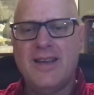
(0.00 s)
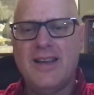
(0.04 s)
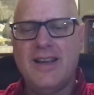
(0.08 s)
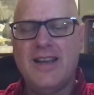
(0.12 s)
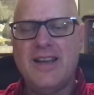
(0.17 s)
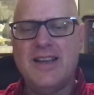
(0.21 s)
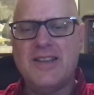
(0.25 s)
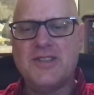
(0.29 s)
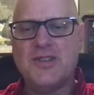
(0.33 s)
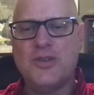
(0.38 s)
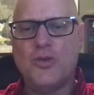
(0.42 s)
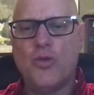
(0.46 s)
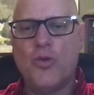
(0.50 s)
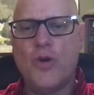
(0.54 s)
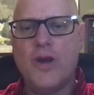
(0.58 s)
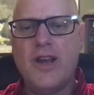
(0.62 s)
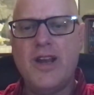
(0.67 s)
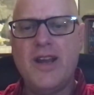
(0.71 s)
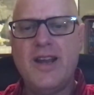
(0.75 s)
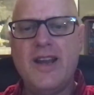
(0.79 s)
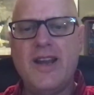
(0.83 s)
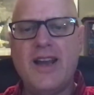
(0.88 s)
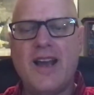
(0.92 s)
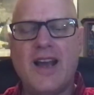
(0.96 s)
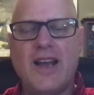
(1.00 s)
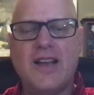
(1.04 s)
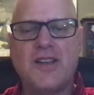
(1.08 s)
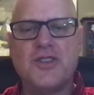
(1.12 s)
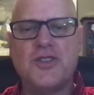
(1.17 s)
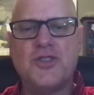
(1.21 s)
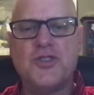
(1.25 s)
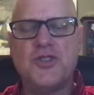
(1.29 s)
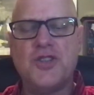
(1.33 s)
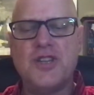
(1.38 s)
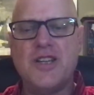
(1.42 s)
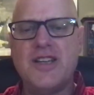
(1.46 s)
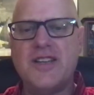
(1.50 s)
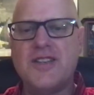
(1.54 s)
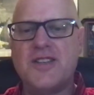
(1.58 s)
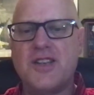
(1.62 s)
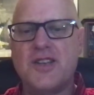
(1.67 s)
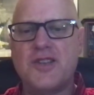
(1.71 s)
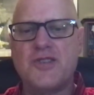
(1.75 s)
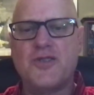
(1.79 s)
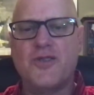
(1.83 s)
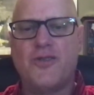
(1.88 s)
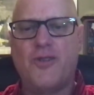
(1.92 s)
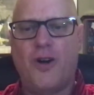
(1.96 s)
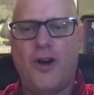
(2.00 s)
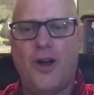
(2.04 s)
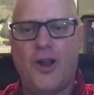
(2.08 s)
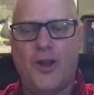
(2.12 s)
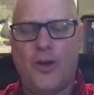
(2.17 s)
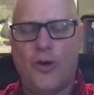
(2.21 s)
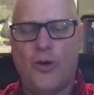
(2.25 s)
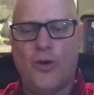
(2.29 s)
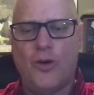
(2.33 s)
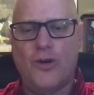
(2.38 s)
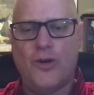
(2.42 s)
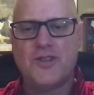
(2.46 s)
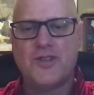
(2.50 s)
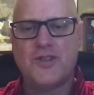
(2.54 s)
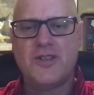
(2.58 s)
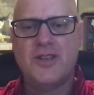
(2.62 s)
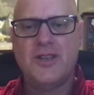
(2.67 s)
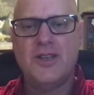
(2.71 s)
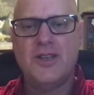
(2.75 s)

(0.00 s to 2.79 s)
is that we, as Jesus followers,